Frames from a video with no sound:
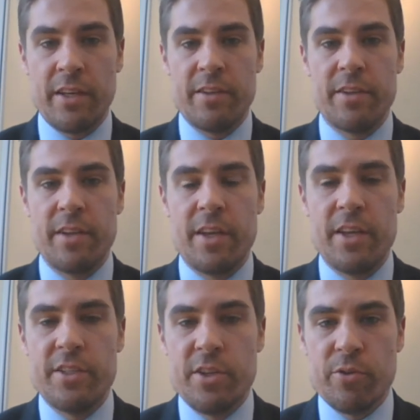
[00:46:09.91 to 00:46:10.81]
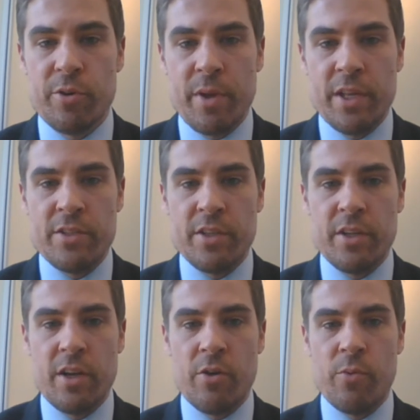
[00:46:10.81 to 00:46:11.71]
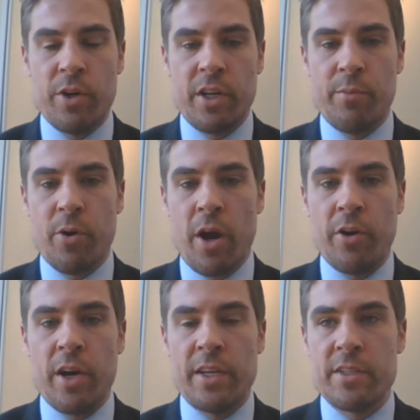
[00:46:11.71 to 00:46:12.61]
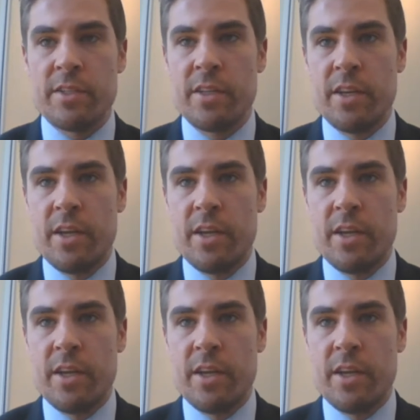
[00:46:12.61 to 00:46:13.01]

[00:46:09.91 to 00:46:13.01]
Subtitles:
that still remains a work in progress.